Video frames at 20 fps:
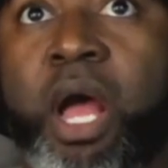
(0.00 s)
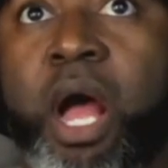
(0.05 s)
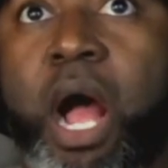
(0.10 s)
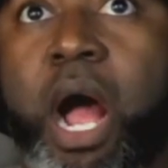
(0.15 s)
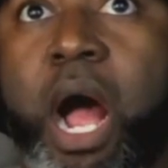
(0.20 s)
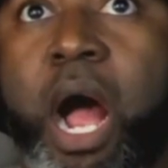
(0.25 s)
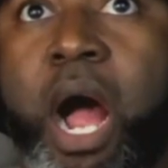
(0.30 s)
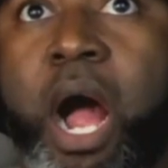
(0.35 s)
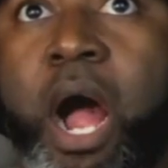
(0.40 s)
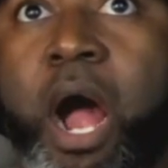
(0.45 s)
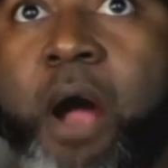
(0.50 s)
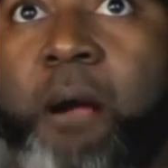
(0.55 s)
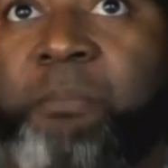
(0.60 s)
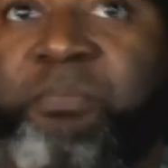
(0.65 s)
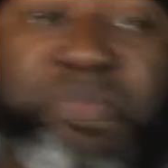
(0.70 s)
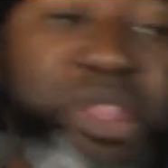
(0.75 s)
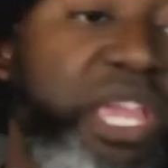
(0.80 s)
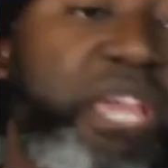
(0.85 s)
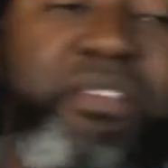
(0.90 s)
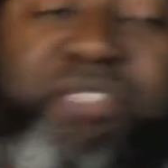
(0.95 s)
Um,
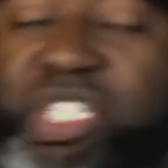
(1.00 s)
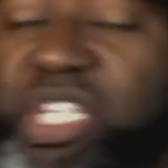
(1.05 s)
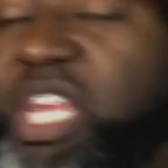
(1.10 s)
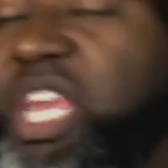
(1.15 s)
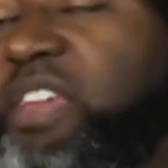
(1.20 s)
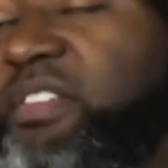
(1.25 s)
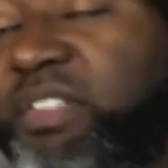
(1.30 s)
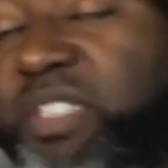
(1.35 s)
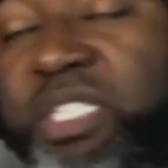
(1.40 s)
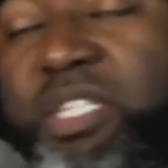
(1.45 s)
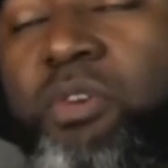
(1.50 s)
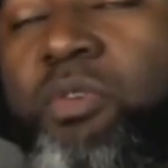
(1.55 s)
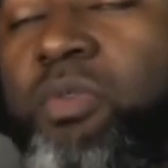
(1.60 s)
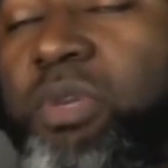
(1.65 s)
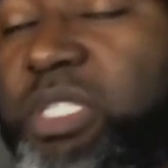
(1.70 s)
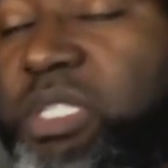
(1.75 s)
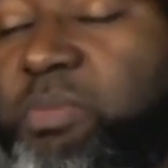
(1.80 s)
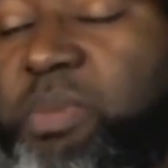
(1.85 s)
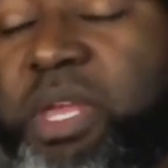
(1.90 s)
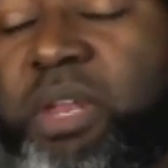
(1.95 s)
if she even still wants
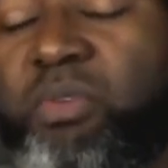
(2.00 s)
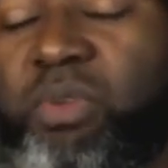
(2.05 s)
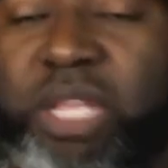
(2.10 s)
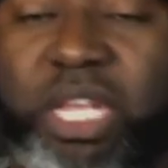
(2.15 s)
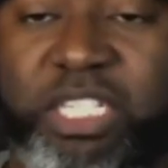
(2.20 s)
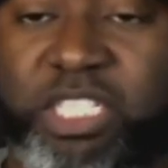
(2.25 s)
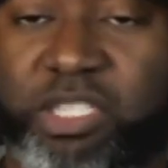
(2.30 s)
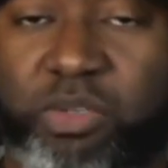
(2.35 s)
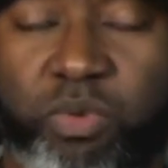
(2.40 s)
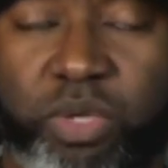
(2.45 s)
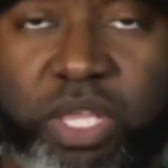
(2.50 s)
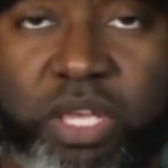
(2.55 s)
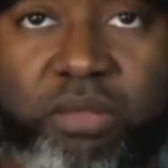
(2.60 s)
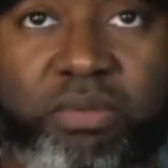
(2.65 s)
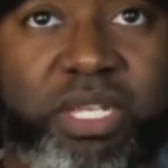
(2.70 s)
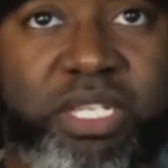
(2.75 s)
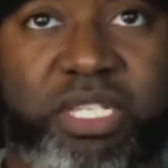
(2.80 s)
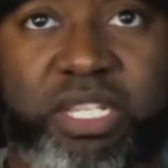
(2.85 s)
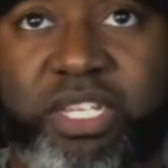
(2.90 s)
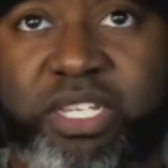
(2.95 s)
to be in a relationship with him,
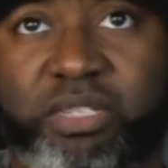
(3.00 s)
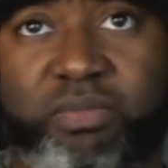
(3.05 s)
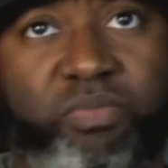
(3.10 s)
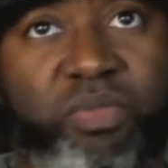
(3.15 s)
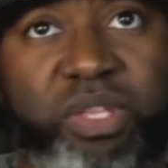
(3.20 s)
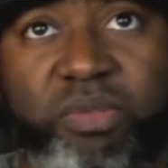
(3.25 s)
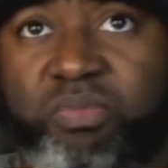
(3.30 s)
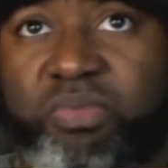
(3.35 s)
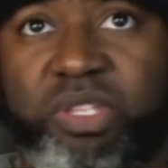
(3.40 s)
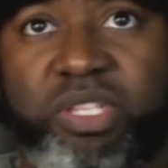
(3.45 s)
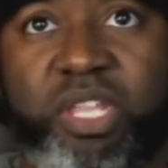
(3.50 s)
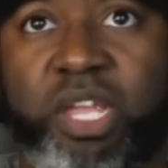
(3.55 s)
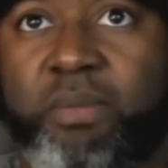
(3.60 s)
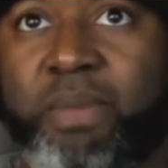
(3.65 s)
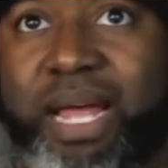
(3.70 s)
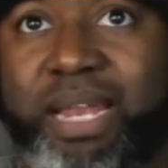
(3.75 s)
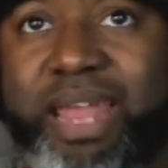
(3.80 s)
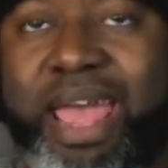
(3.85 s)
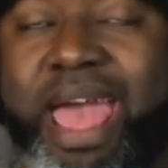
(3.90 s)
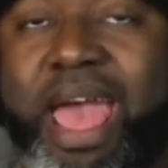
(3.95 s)
let's let's, let's think
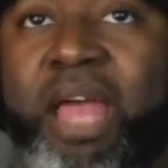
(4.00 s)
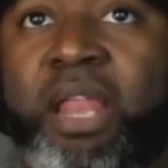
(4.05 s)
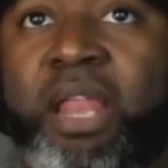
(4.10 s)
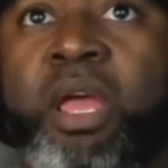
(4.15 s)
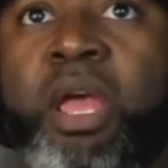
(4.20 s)
about that.